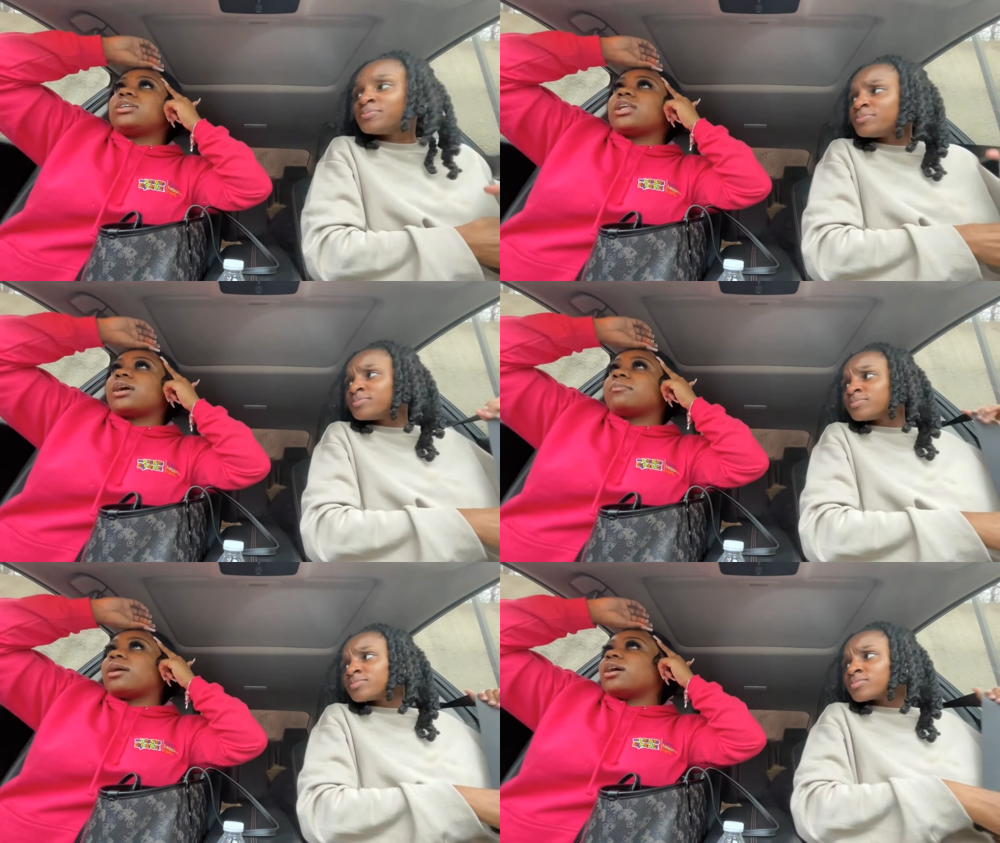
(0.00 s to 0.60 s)
Speaker 1: like
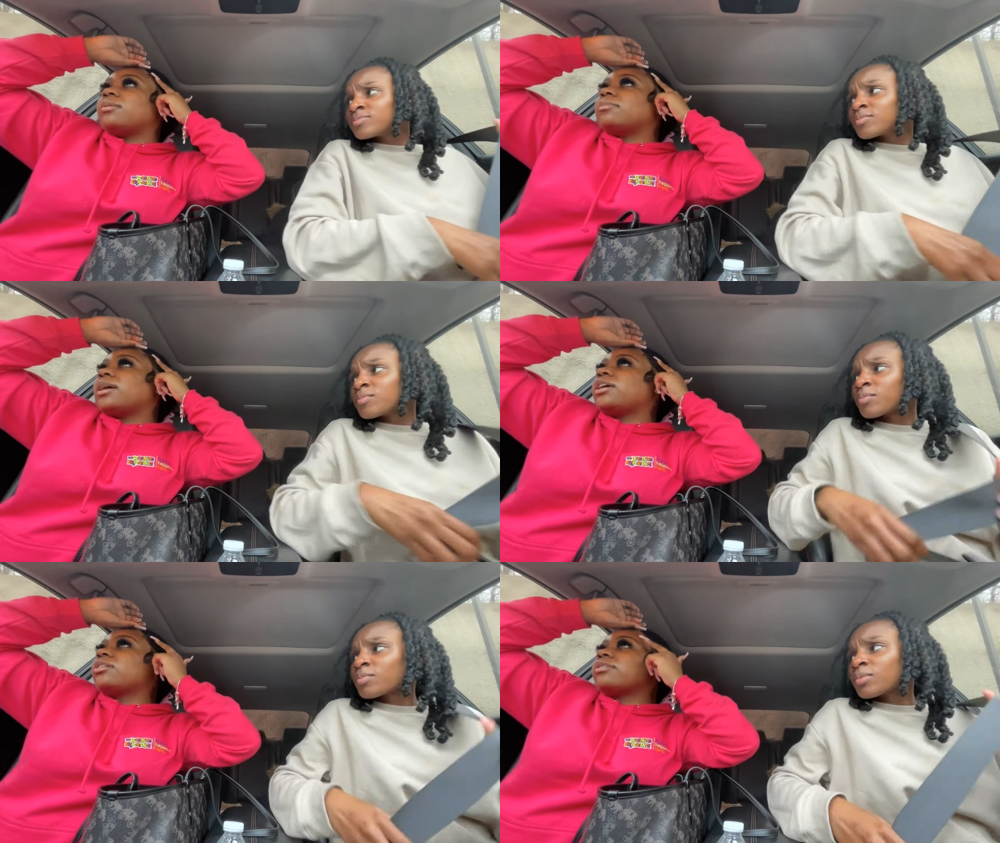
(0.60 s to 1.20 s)
my my
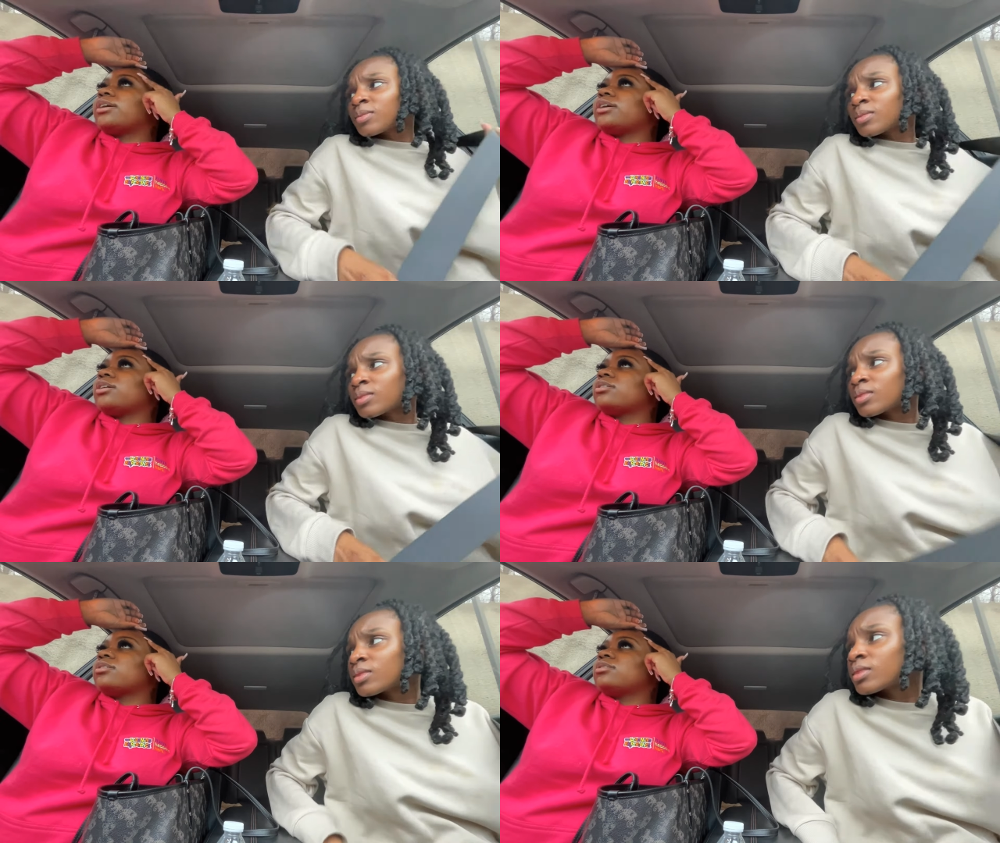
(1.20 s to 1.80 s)
hair right
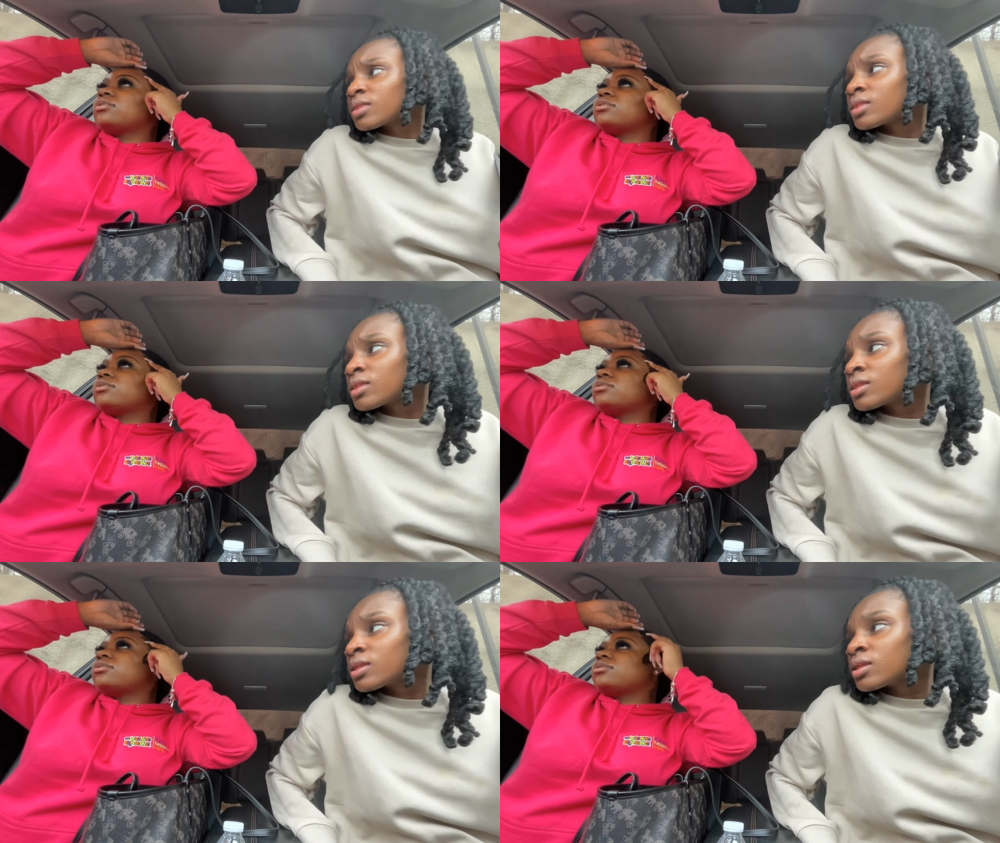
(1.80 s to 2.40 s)
here.
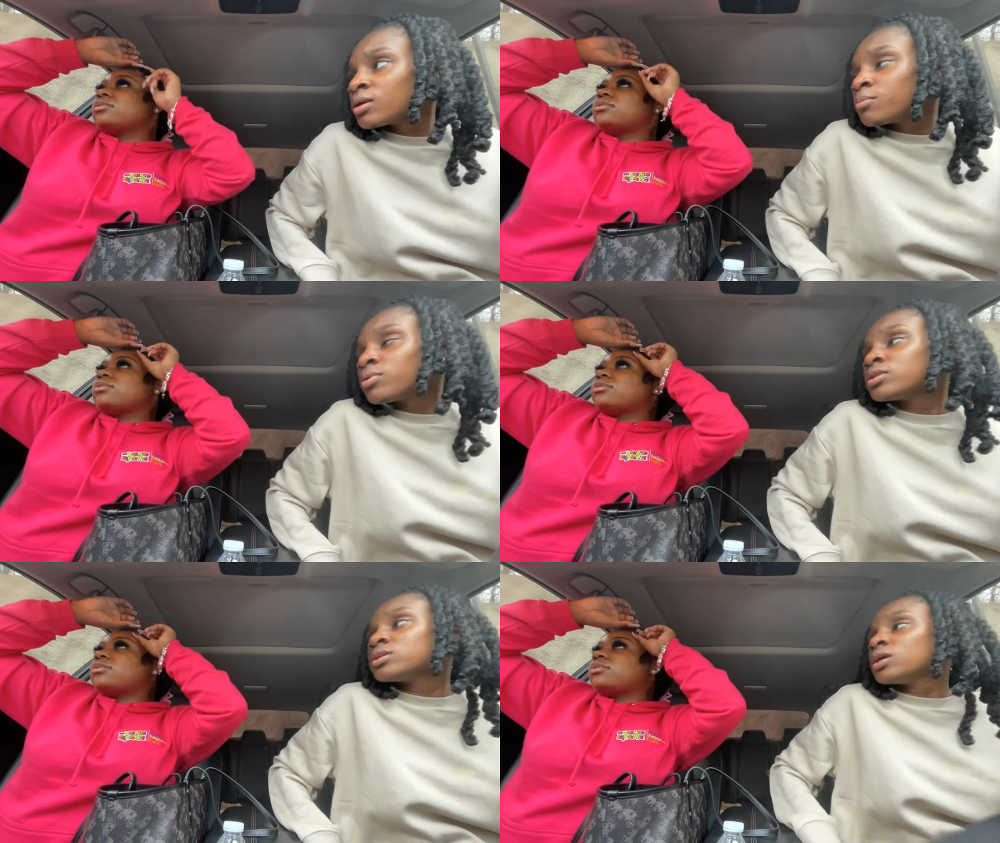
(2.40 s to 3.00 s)

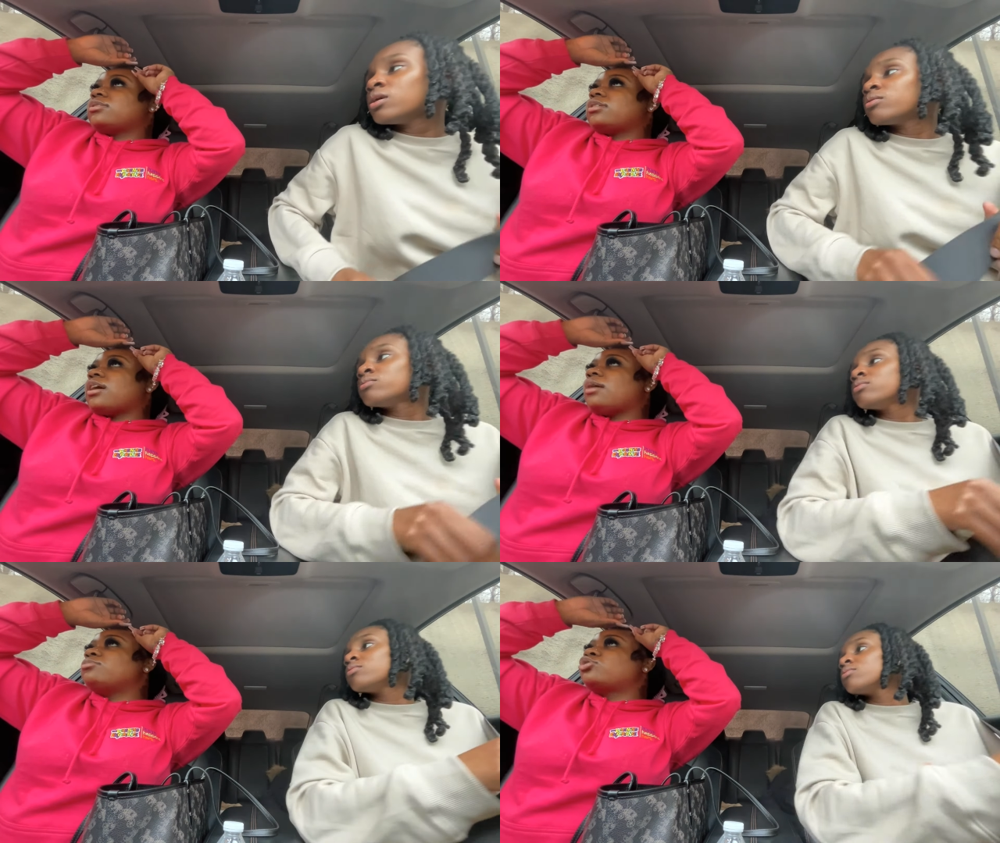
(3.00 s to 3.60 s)
Pull it down.
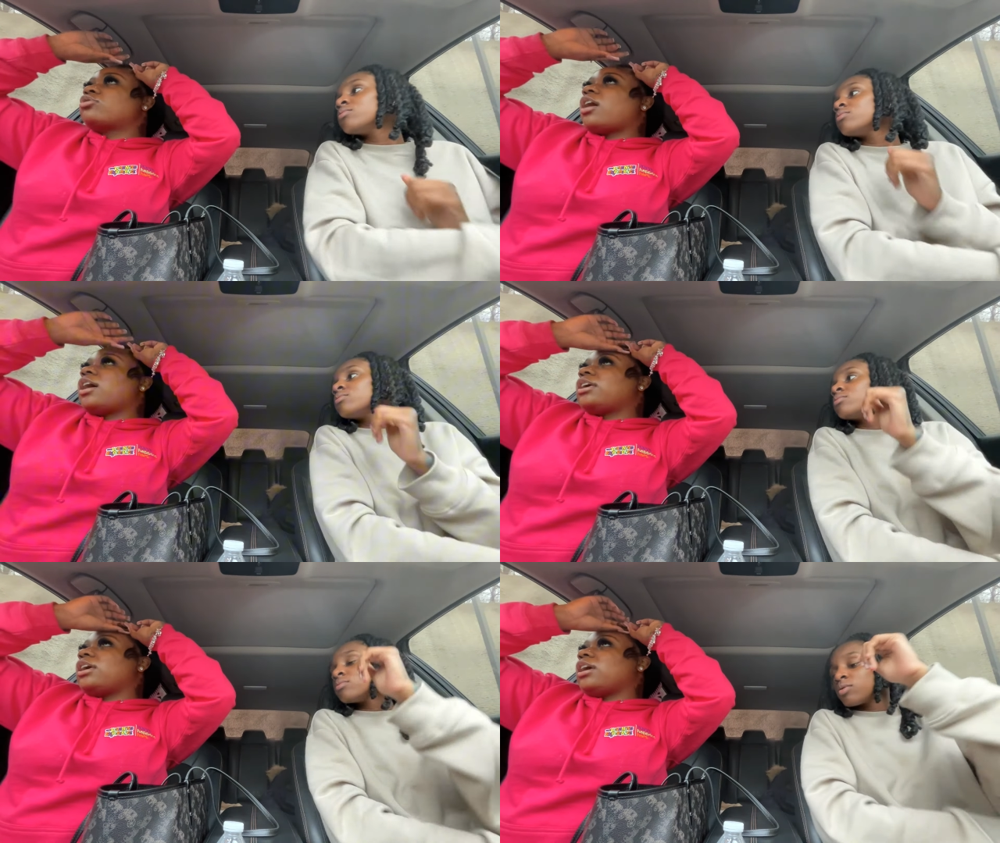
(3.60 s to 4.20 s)
I'm
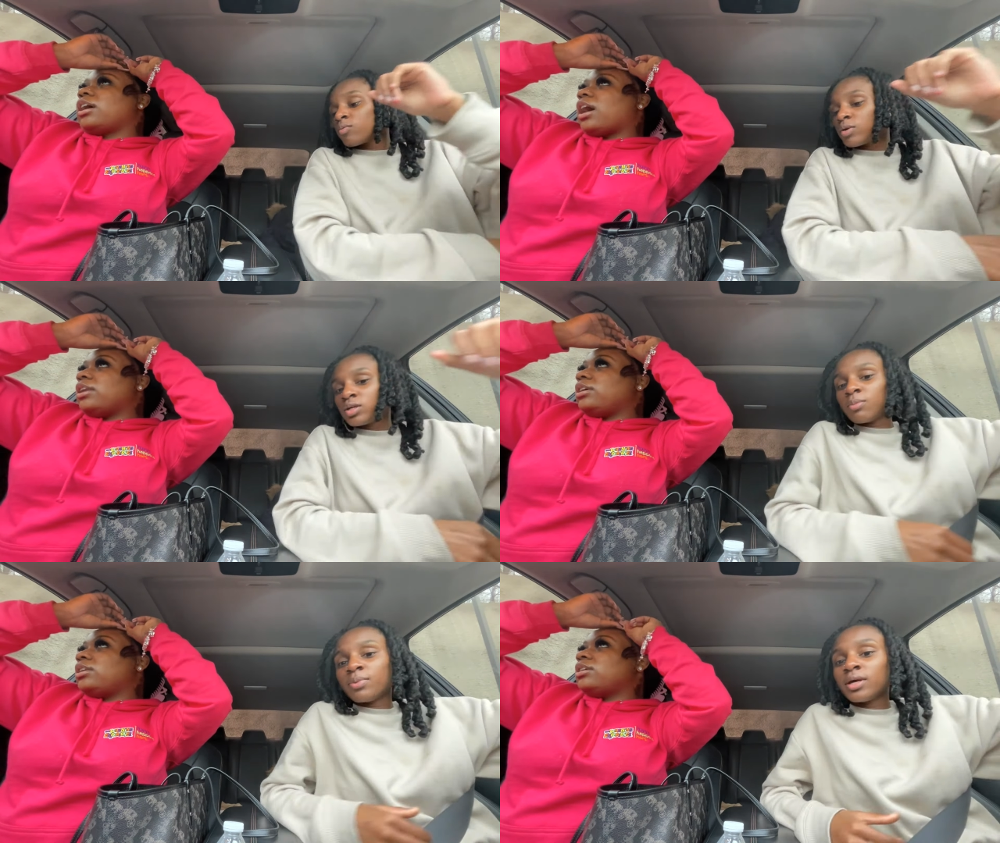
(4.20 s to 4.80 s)
trying. Where I
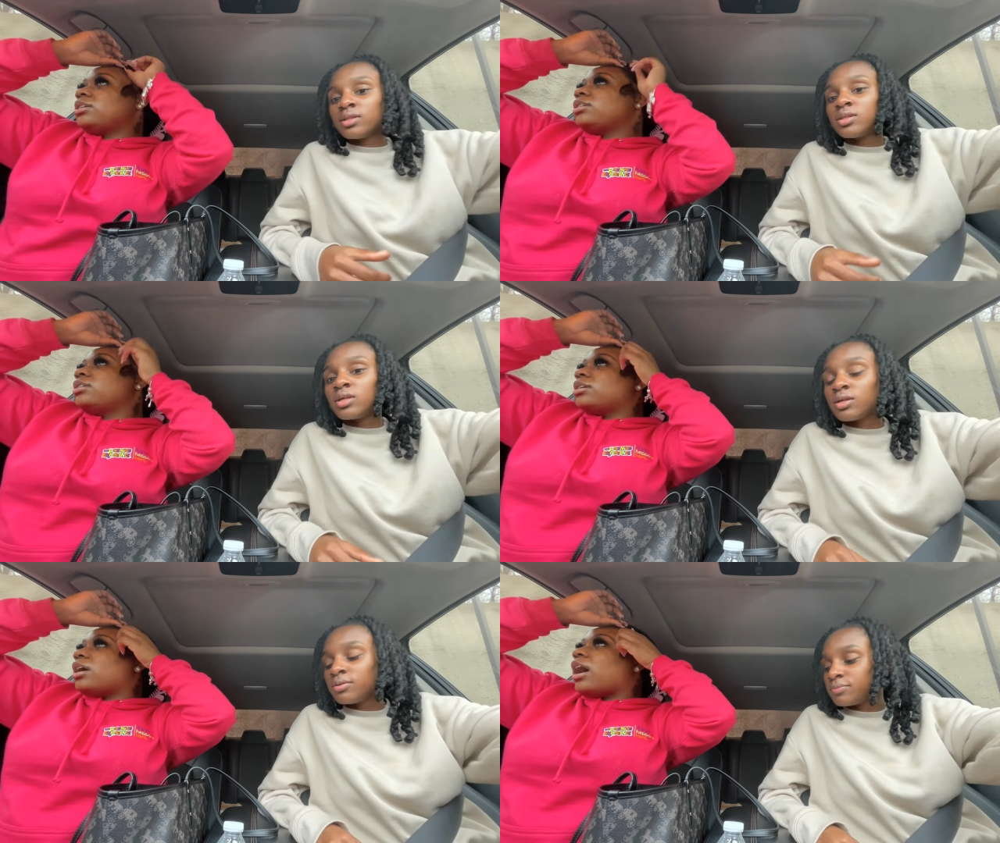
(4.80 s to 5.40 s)
your band
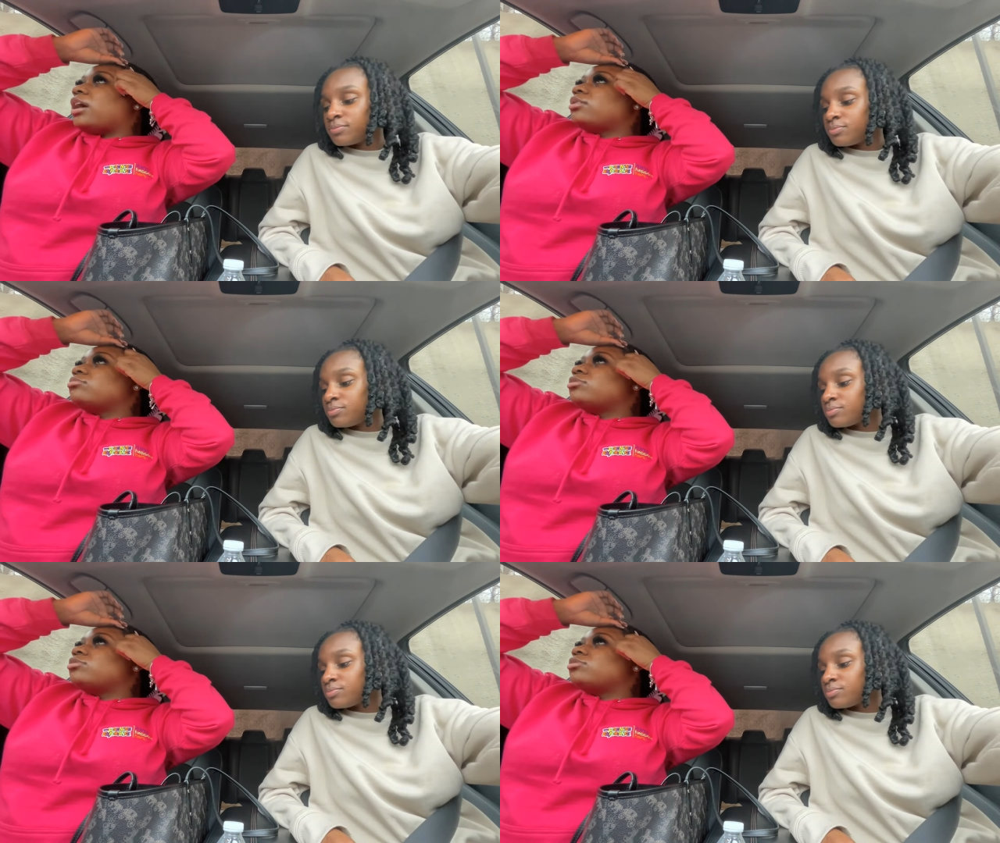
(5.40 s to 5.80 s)
thingy? I don't